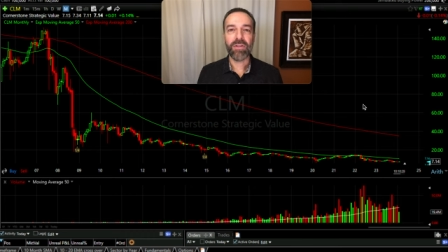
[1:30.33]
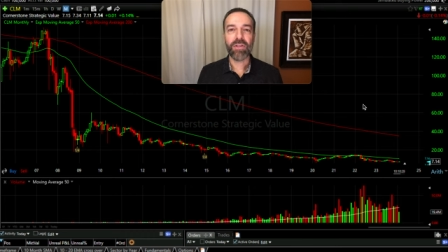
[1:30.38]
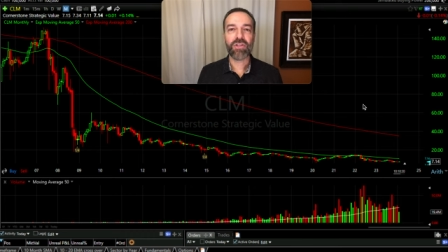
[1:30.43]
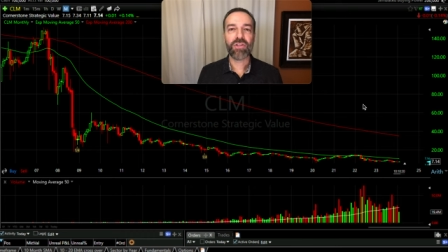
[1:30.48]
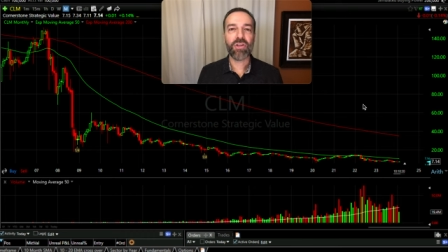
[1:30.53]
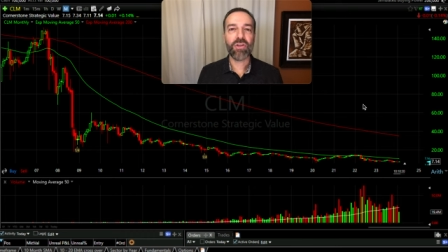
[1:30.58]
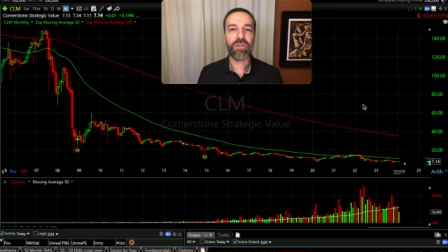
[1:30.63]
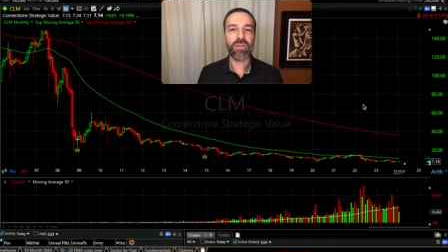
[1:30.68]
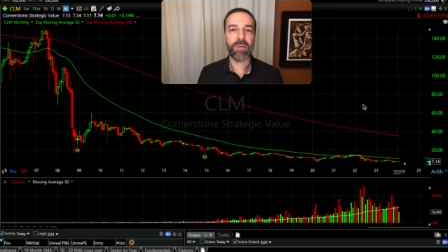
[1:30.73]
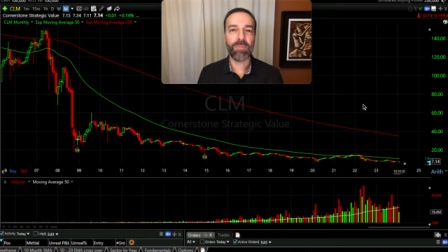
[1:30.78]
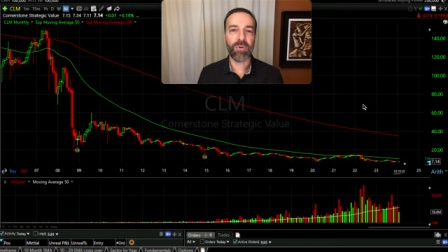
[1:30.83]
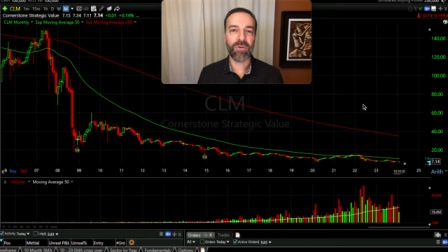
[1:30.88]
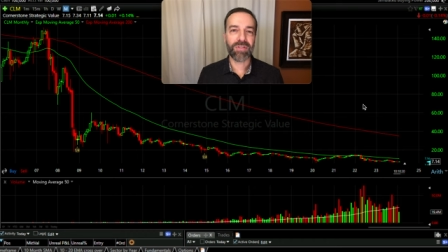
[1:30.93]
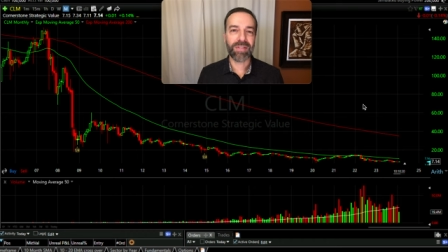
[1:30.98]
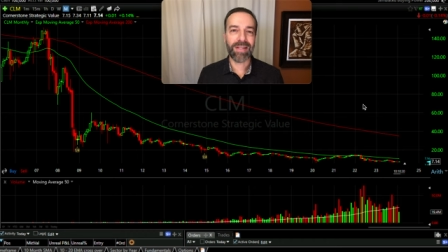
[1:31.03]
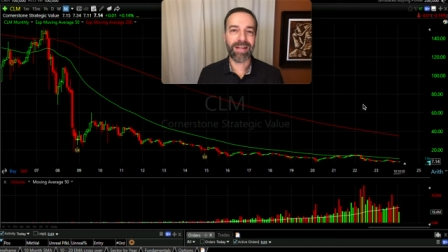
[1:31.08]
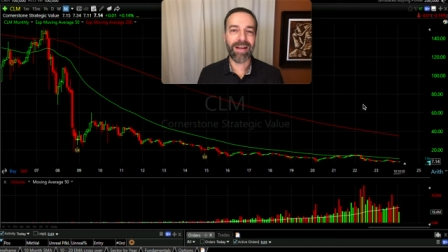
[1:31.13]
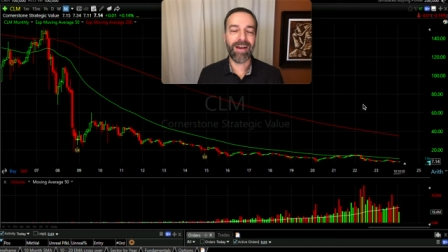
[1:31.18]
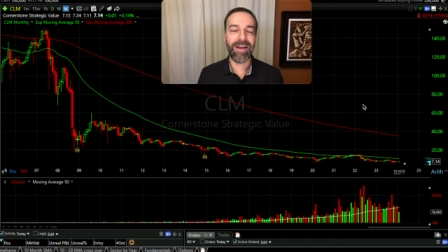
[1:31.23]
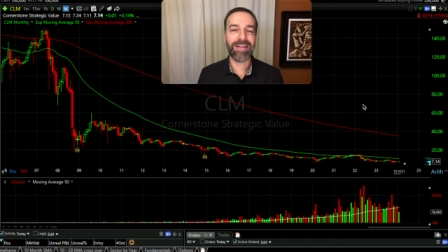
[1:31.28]
This YouTuber was
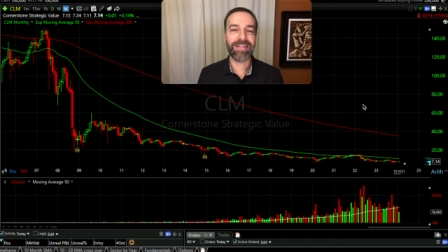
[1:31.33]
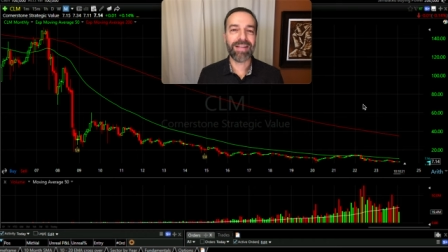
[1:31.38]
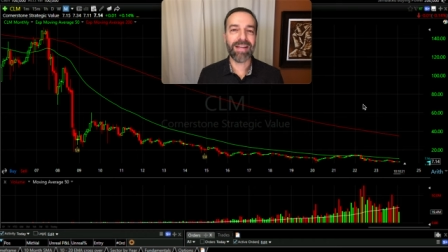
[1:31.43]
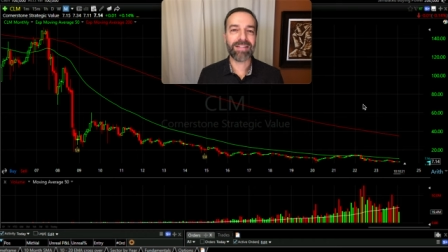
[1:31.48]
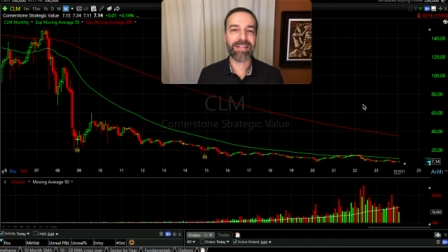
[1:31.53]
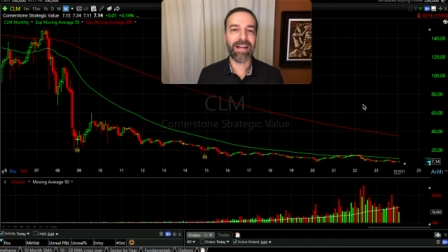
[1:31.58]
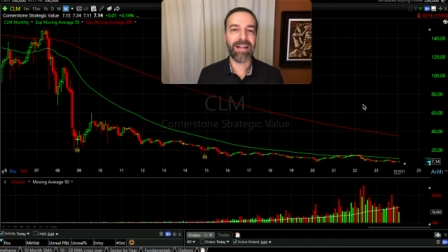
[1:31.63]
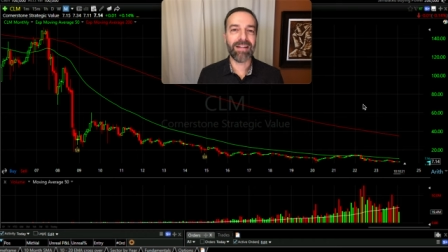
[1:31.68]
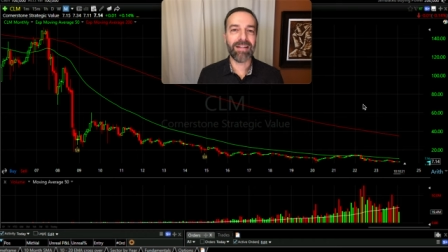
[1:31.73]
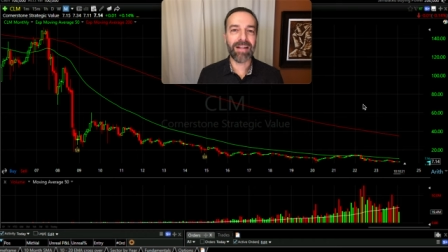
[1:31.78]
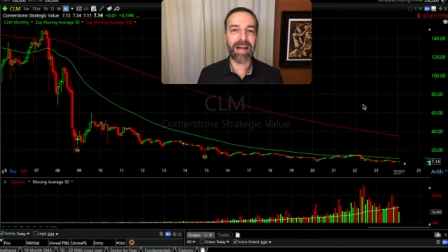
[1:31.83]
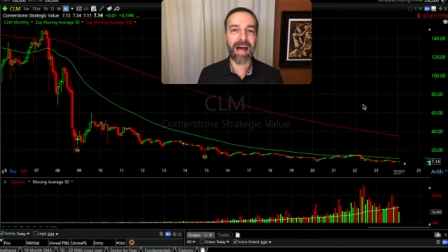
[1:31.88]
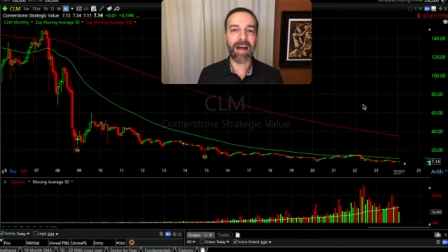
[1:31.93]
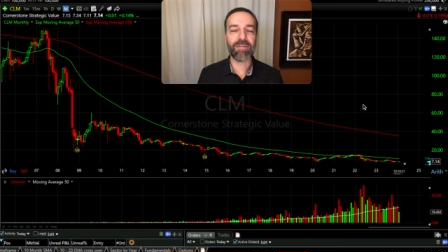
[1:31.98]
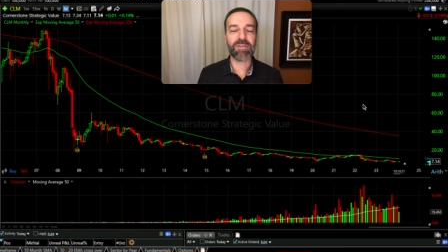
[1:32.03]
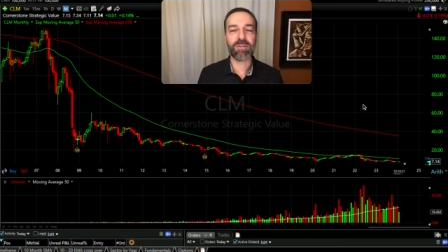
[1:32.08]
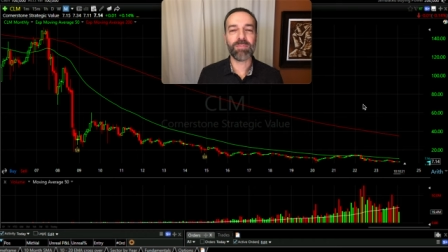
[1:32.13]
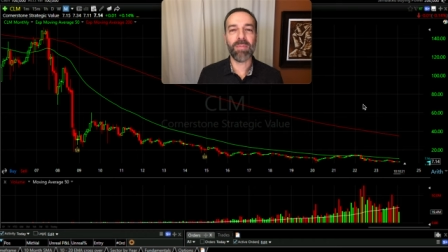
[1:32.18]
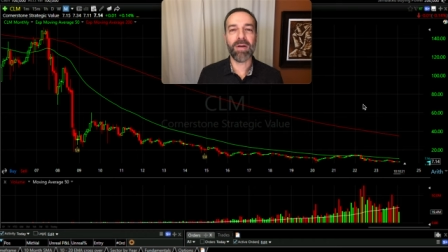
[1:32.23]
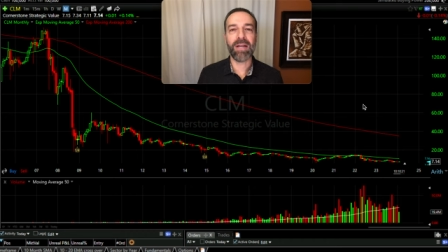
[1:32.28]
saying how he takes a lot of
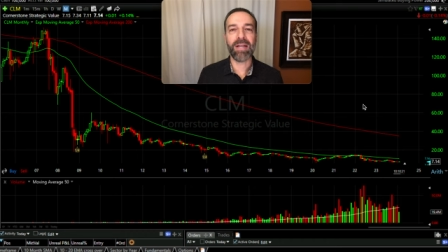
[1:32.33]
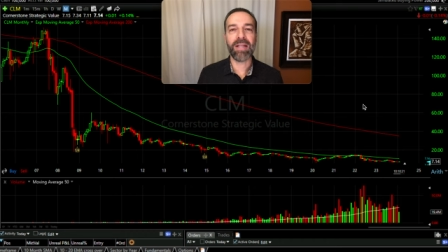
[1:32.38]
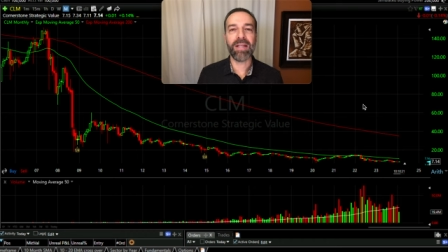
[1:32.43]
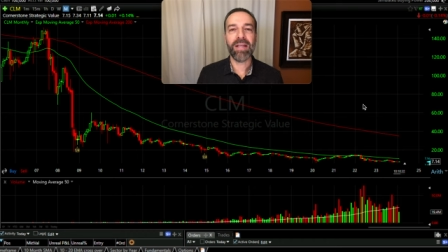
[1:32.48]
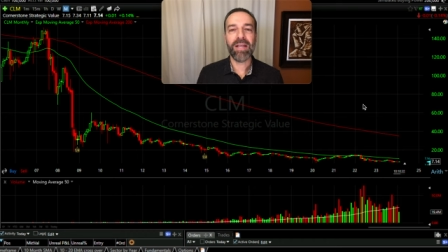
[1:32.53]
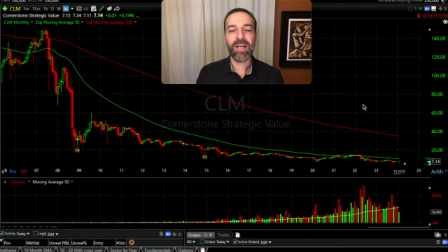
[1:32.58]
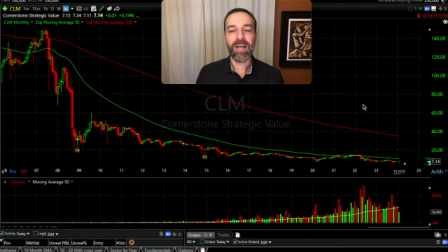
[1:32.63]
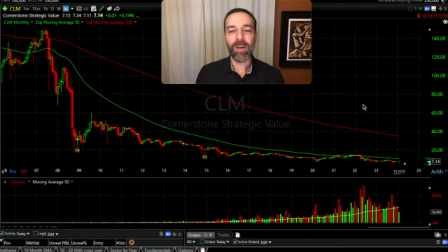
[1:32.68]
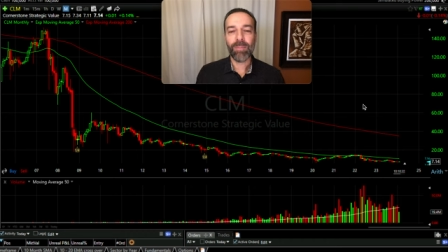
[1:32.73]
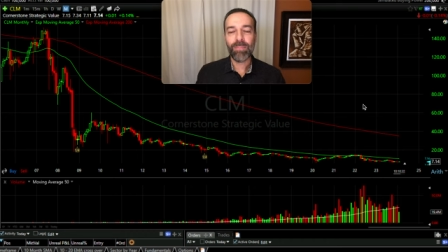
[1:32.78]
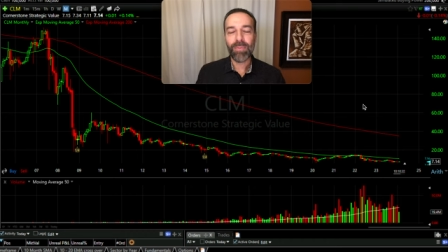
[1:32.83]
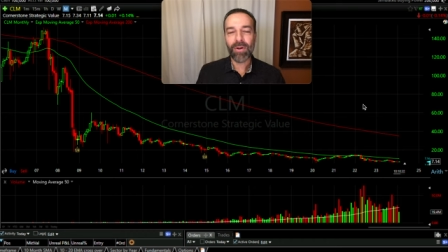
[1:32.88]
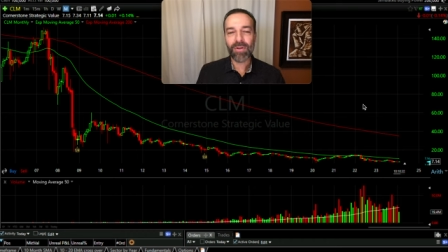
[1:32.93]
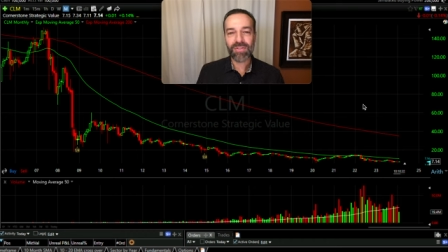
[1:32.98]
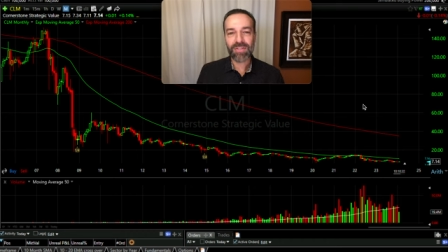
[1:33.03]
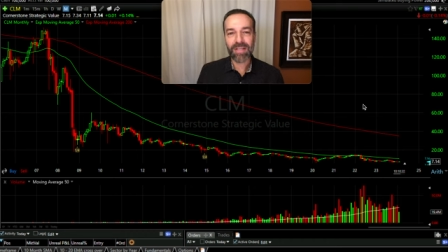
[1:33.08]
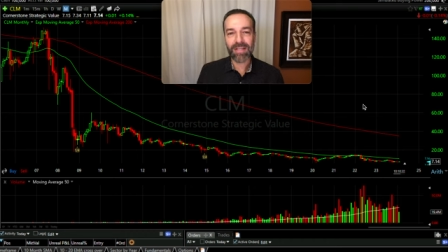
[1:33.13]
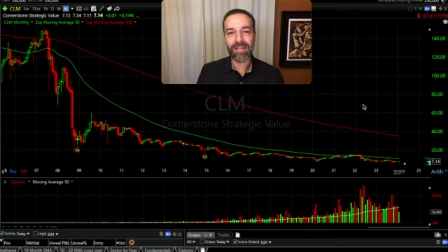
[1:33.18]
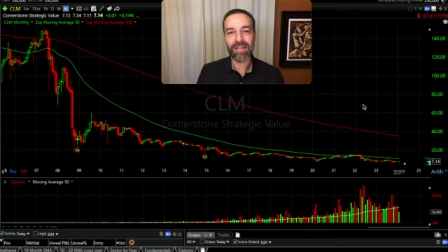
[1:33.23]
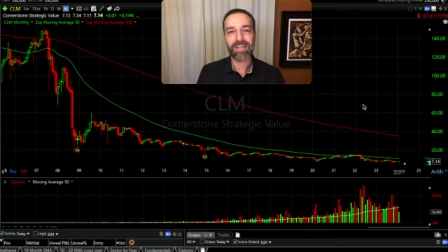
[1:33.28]
his money and
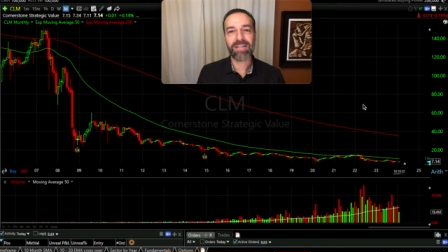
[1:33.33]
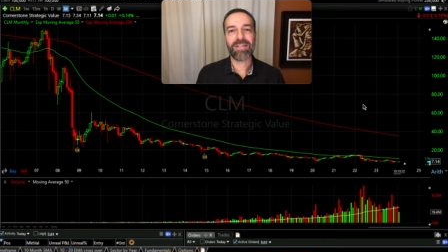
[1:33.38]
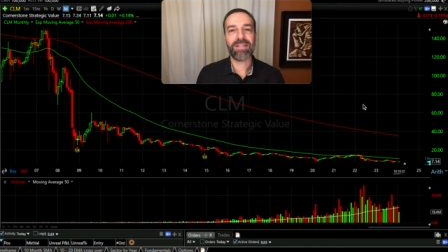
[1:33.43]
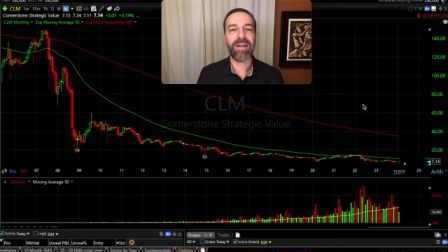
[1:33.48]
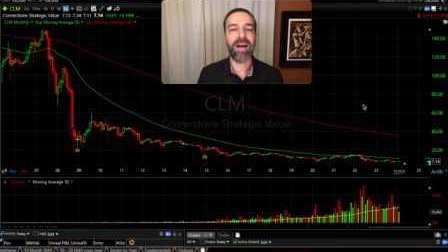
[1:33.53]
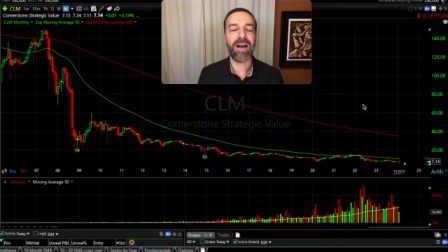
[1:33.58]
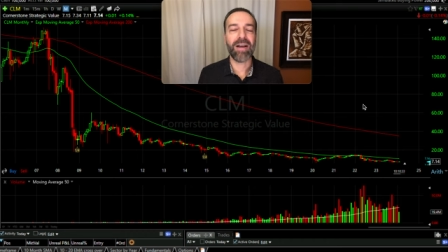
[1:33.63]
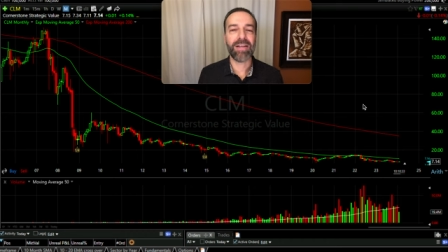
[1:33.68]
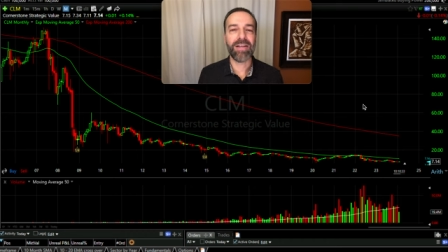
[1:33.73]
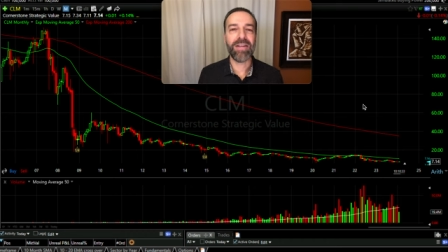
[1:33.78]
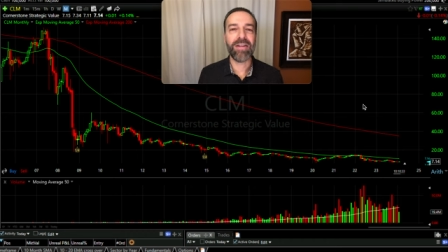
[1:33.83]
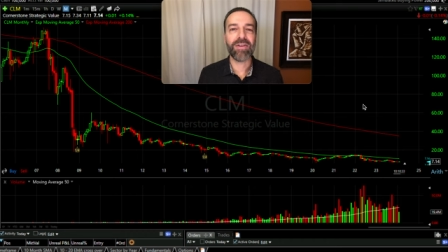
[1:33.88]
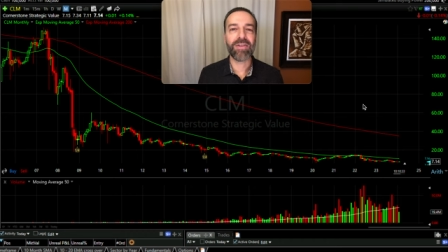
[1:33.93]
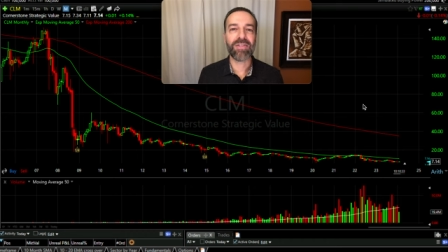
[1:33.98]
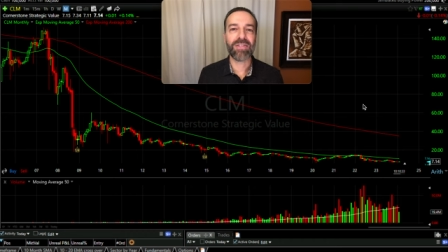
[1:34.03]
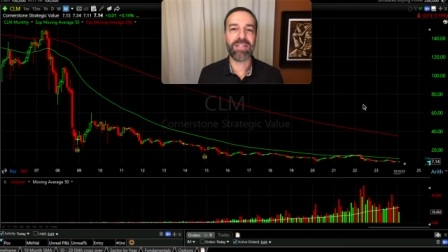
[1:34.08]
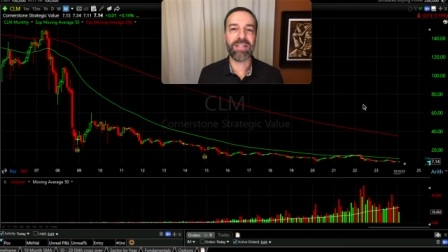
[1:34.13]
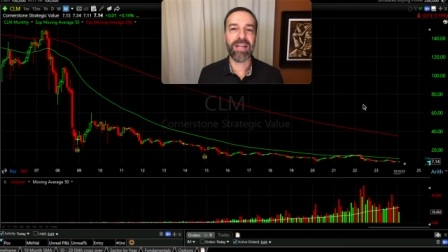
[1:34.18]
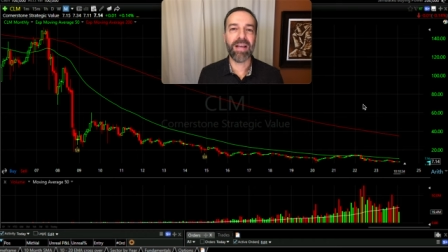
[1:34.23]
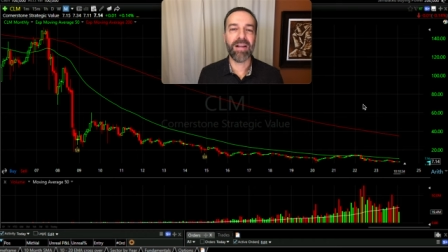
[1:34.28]
puts it in this stock here,
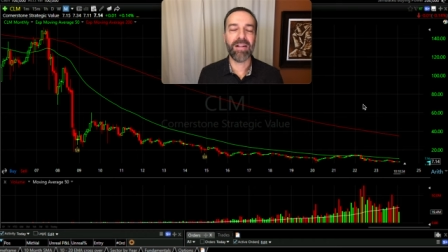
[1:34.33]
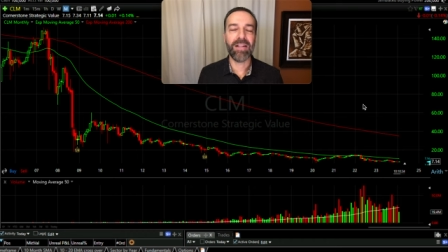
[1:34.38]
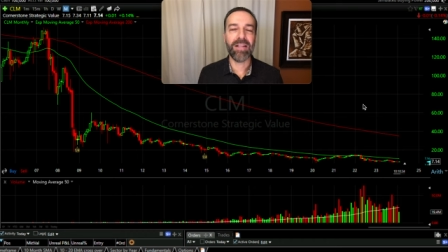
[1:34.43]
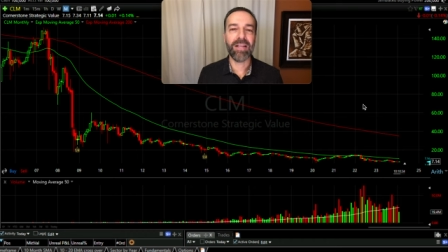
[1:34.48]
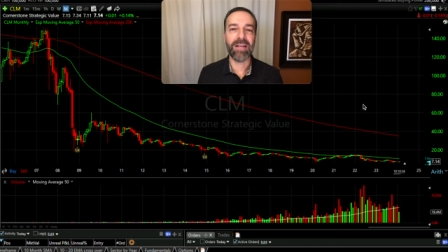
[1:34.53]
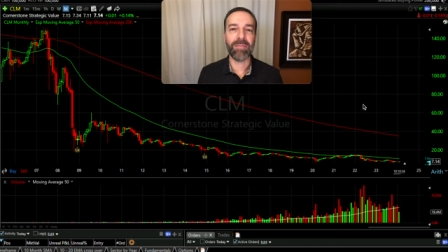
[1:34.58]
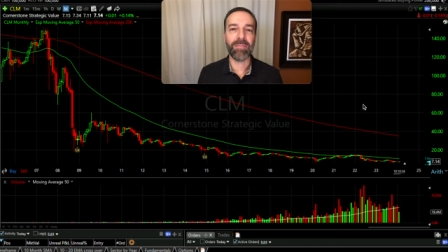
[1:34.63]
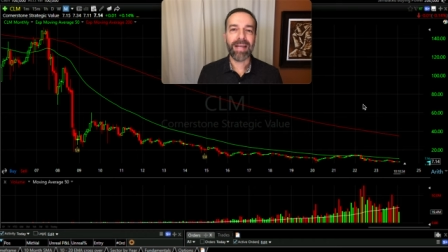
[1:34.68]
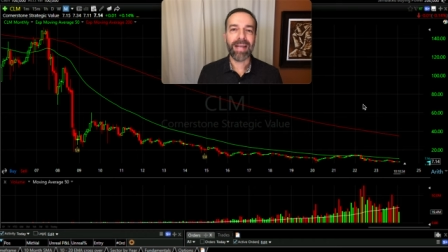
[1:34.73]
CLM.